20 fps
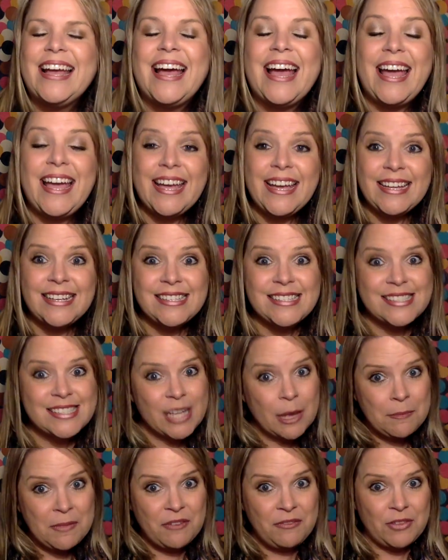And
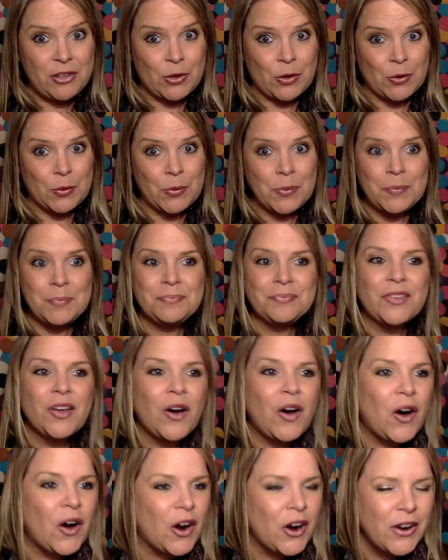some of you
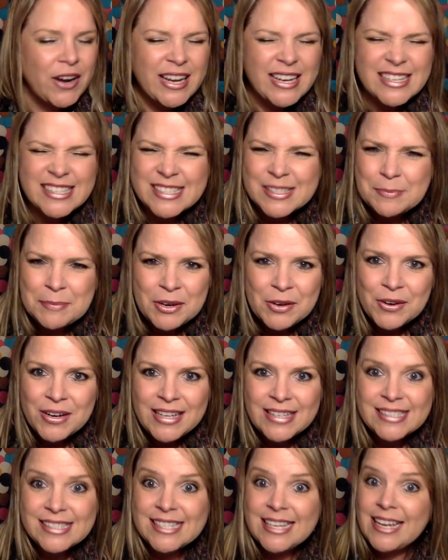are
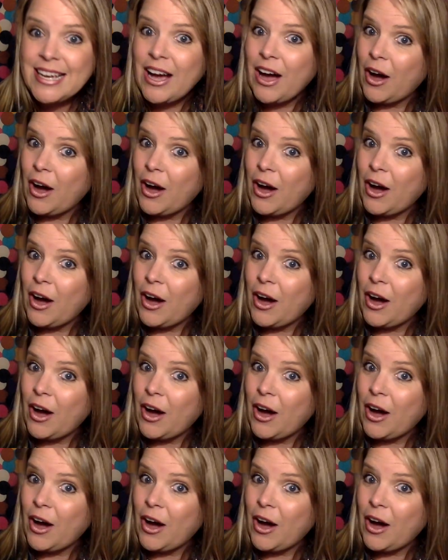experiencing